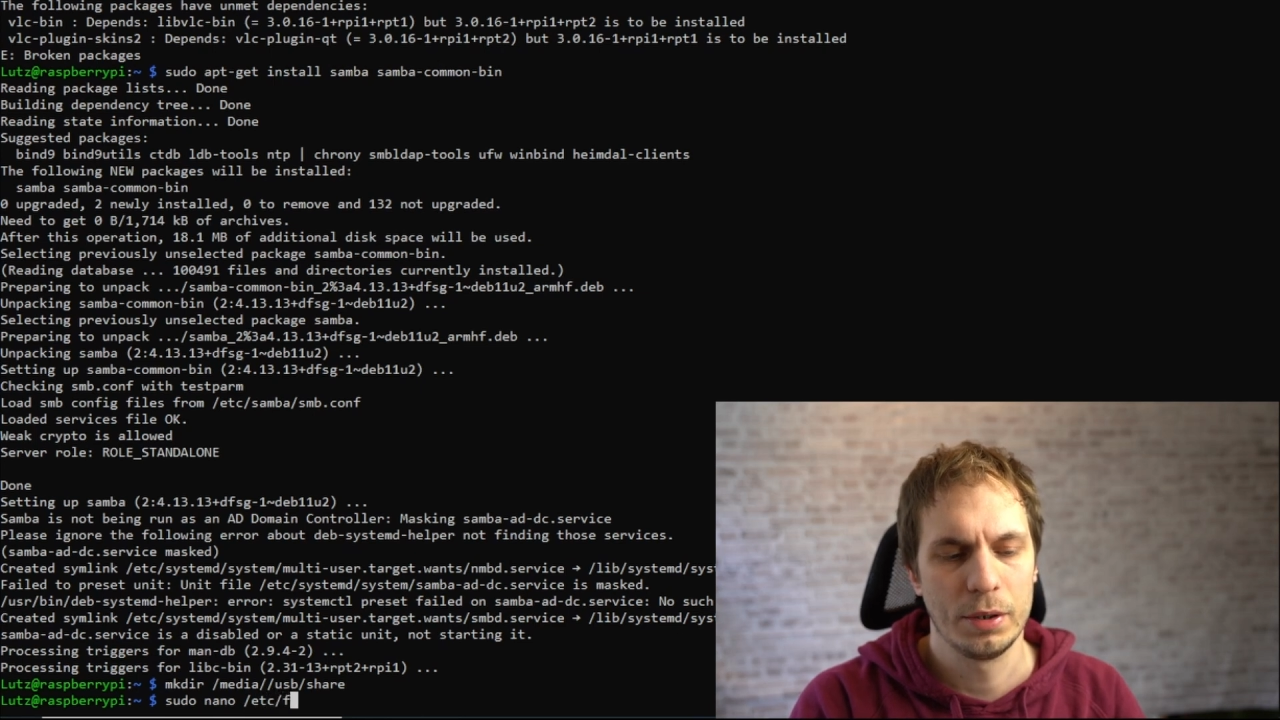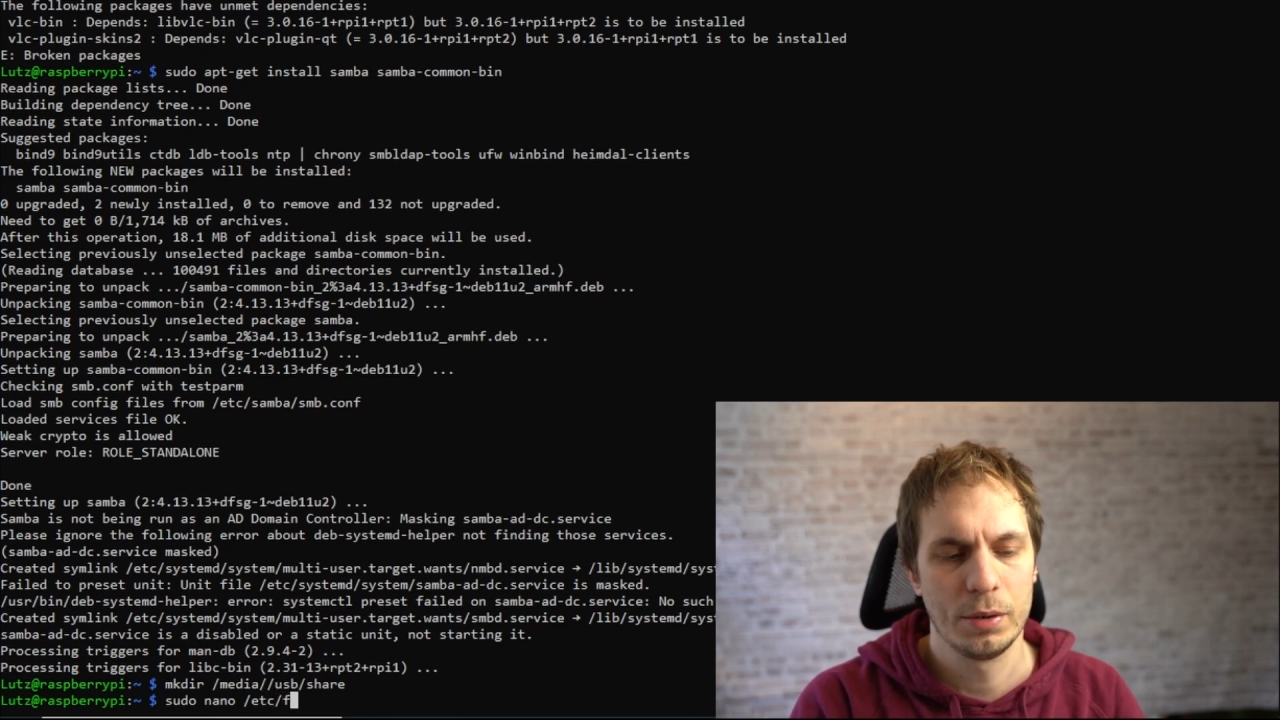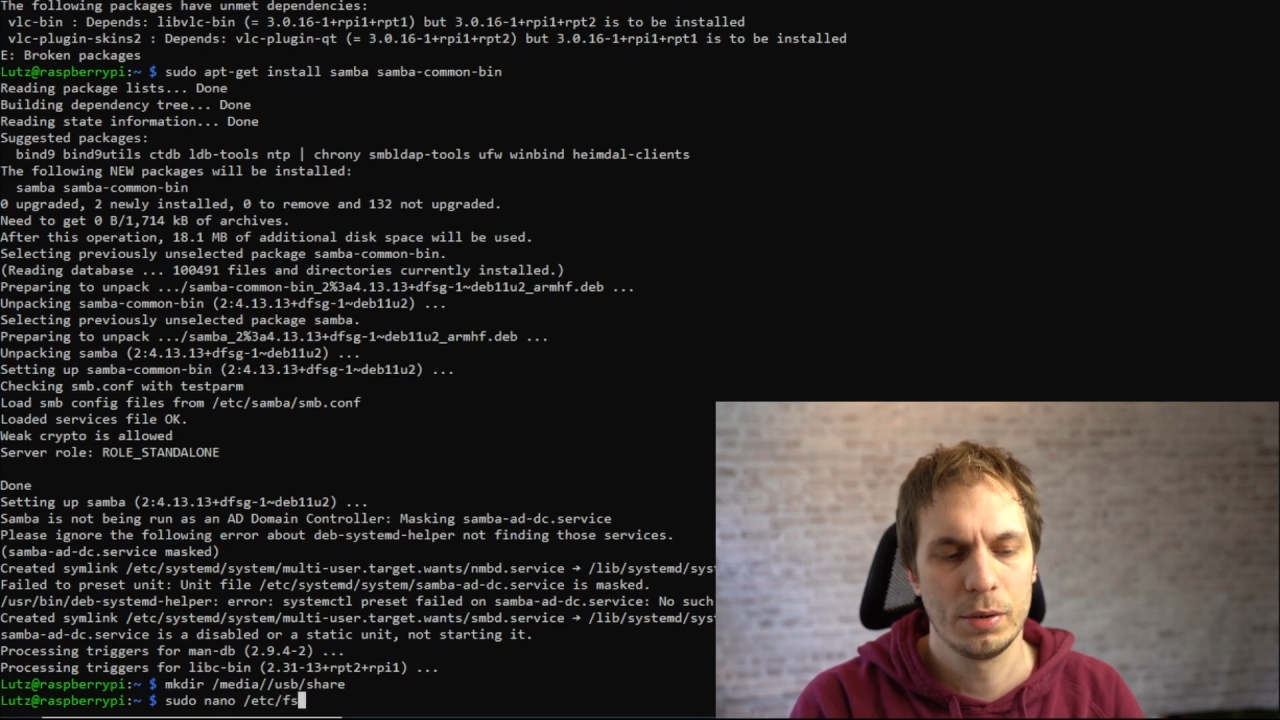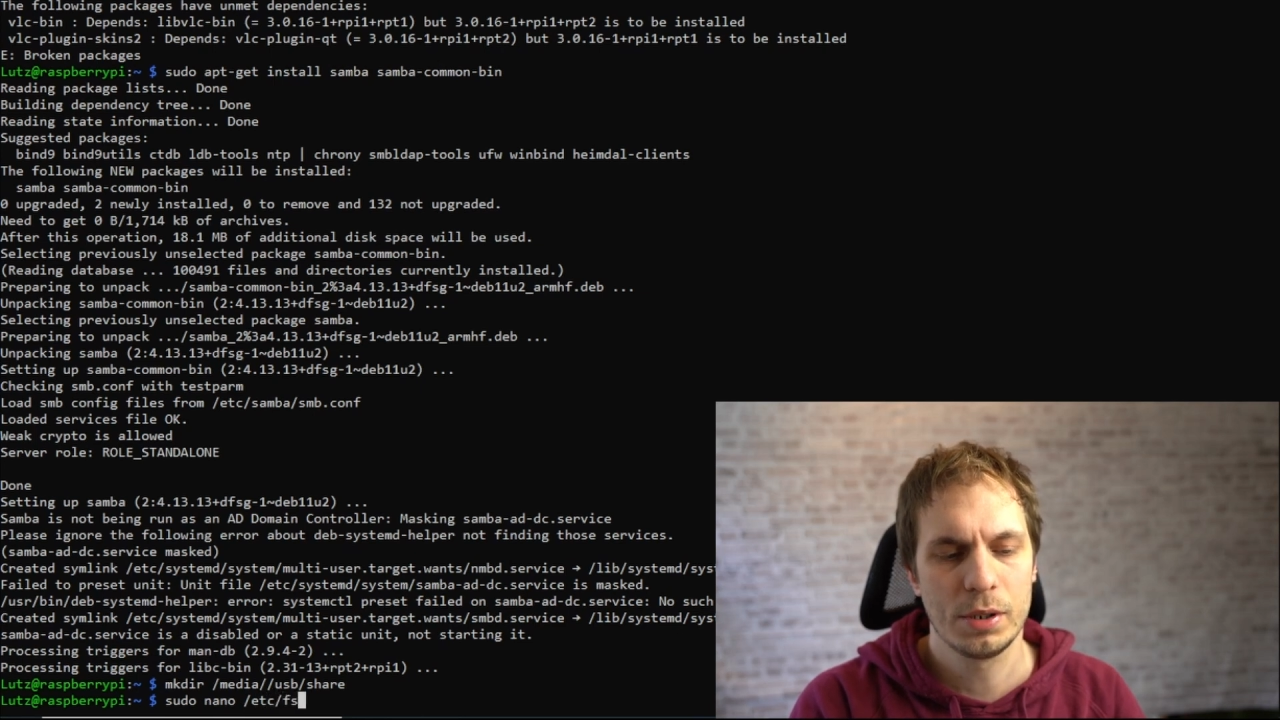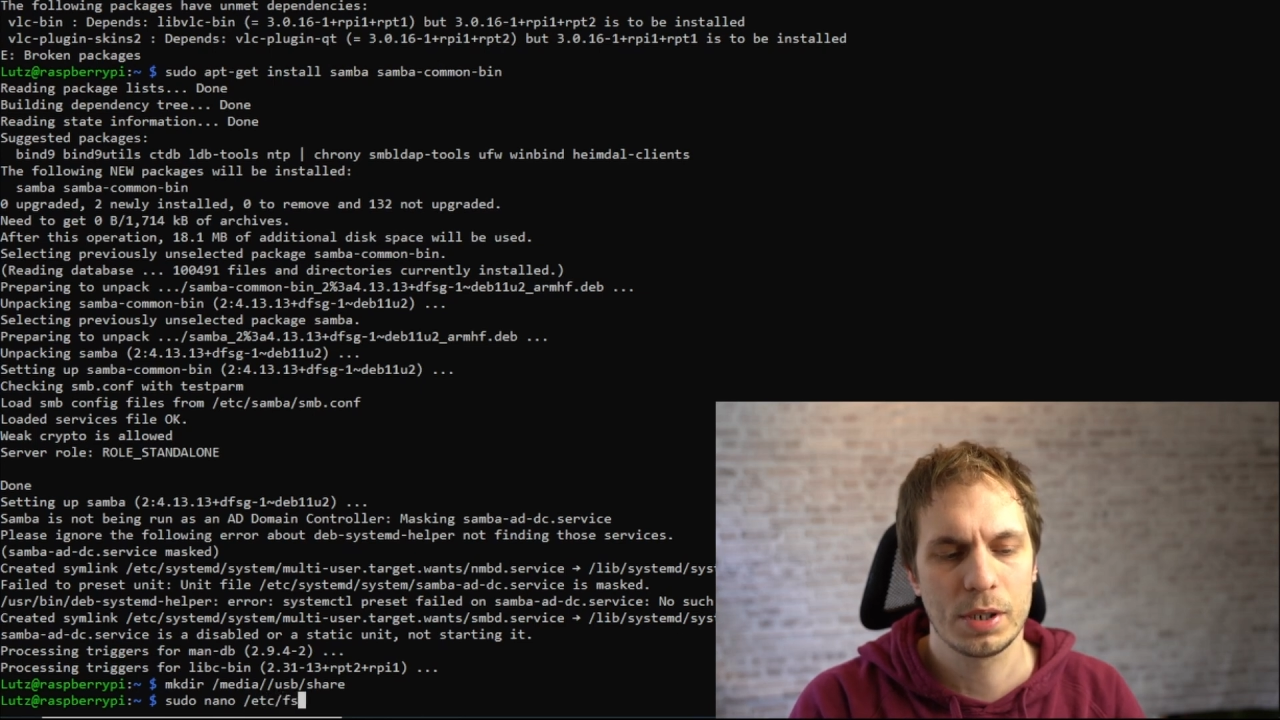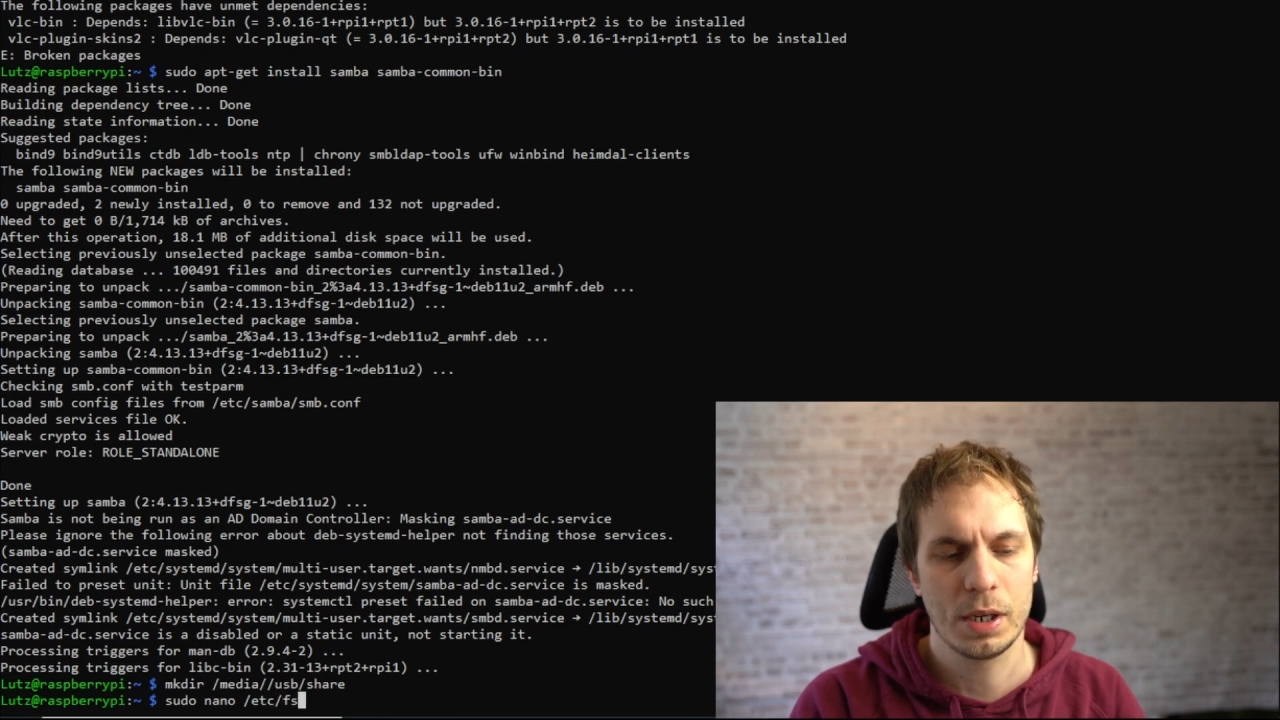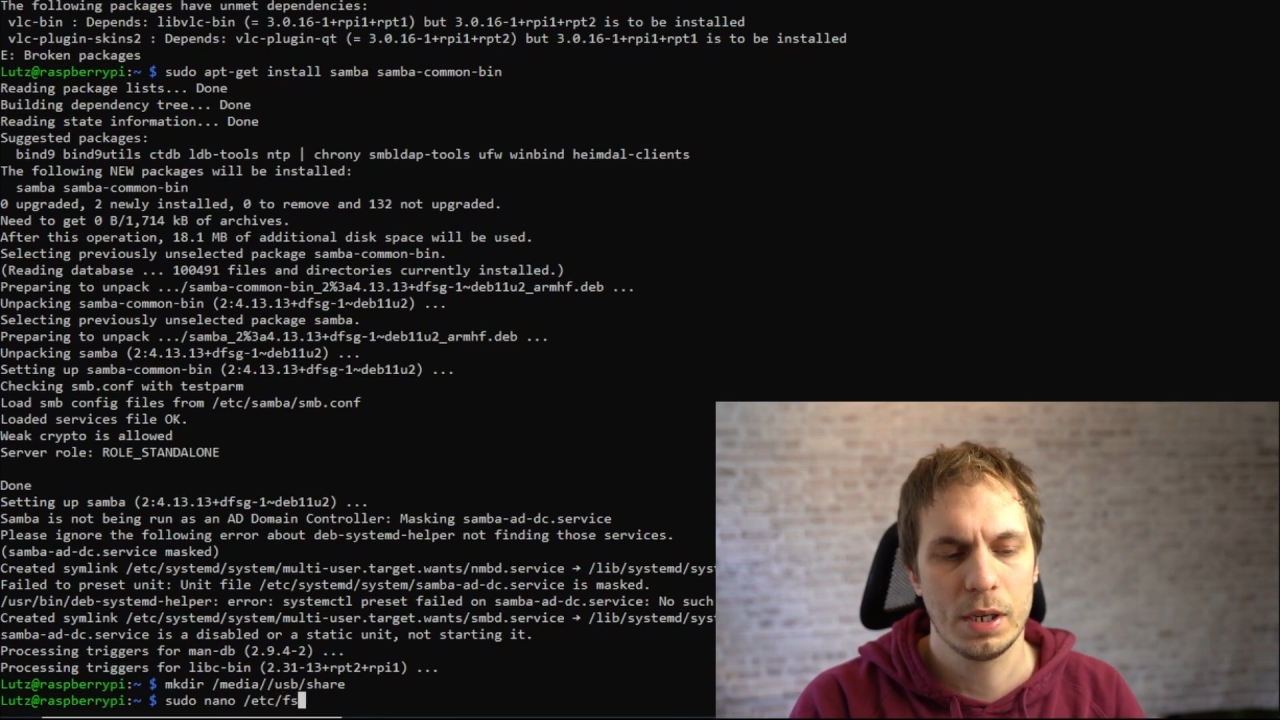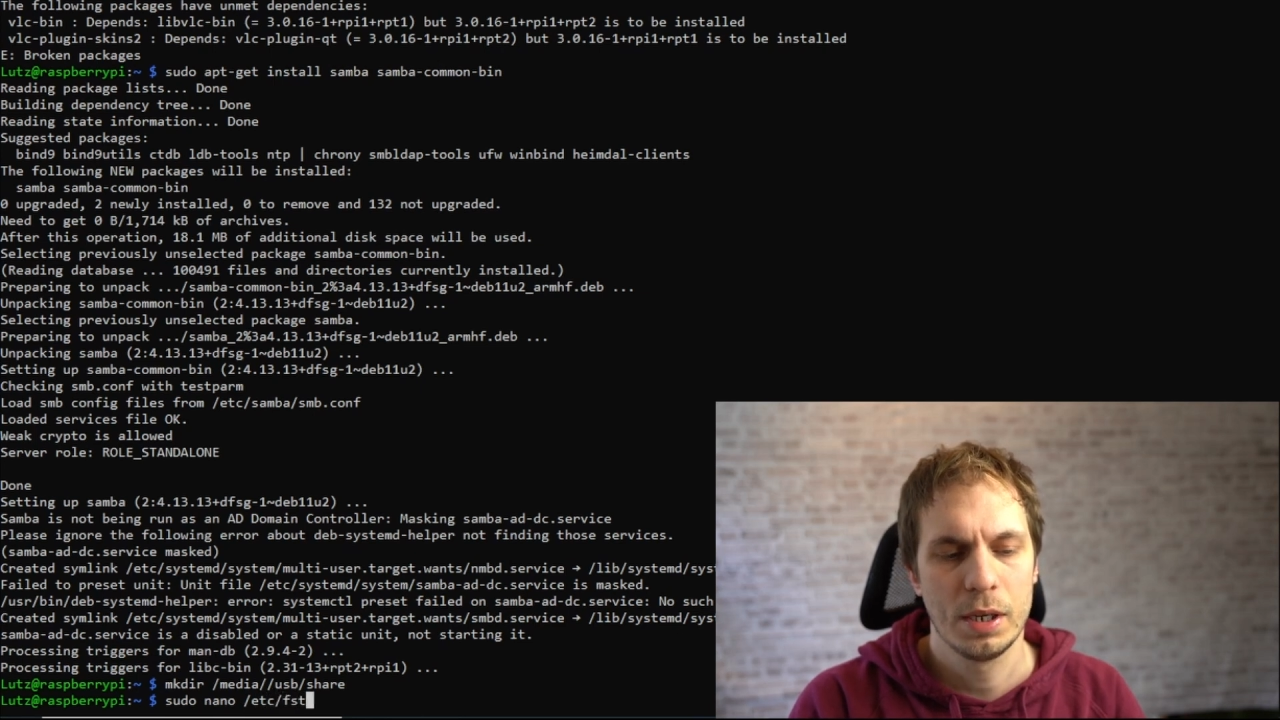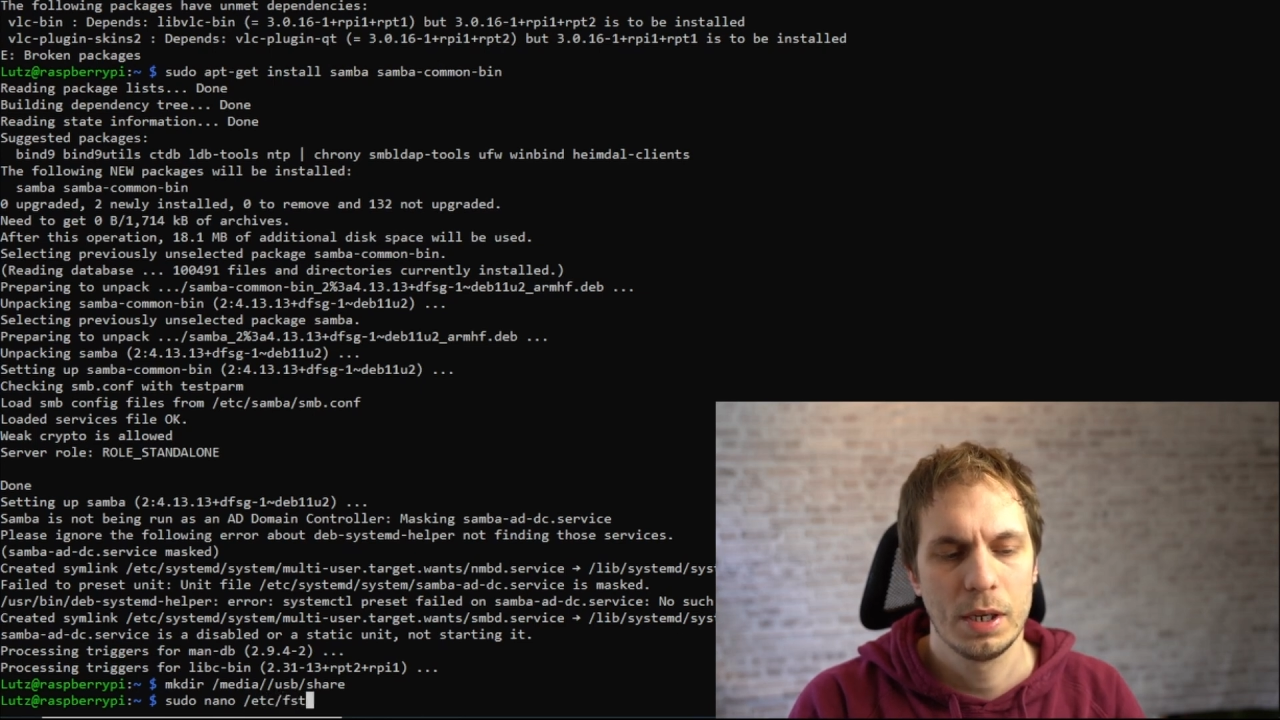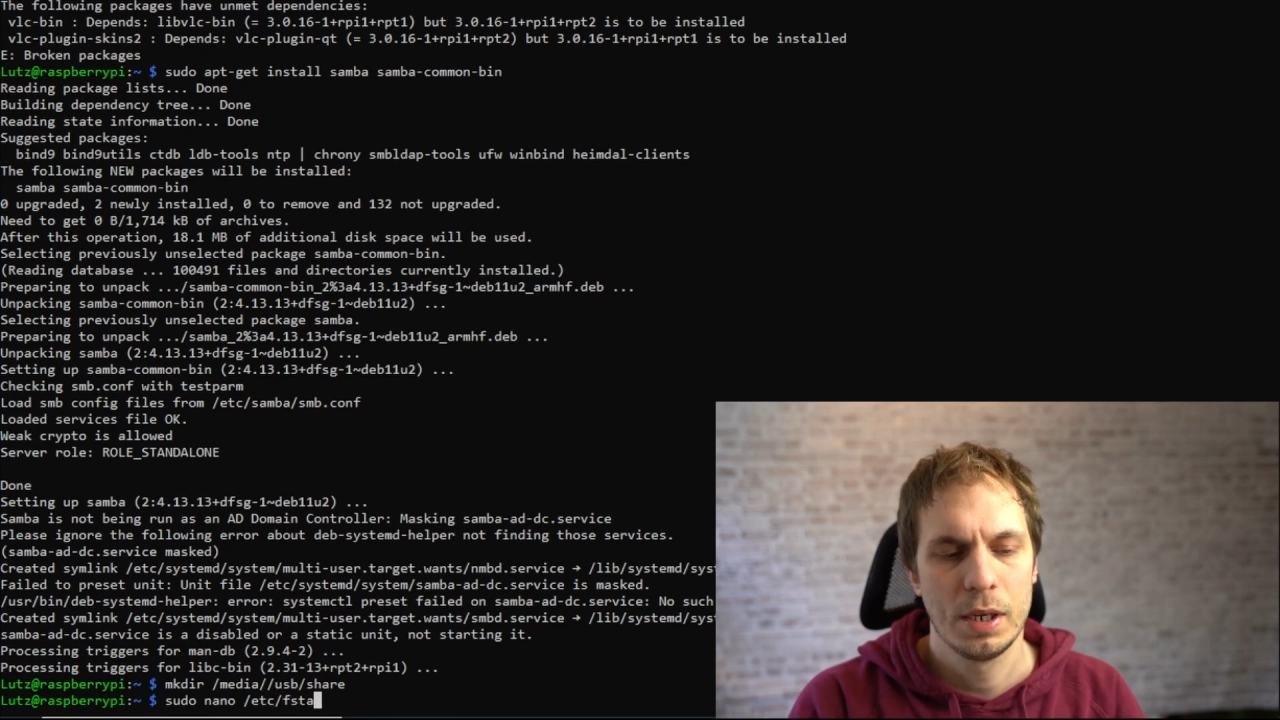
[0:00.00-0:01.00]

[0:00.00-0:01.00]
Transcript: user